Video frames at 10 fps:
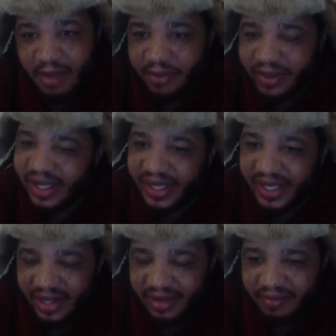But
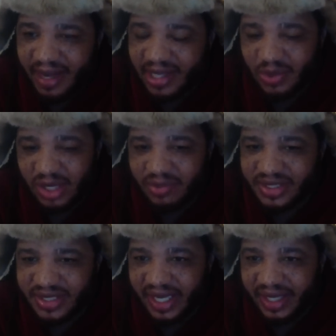again, back to what I was
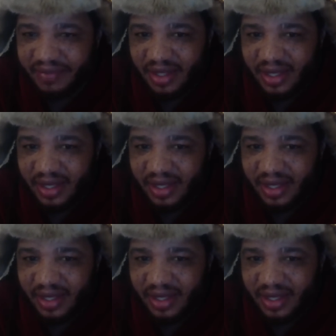saying.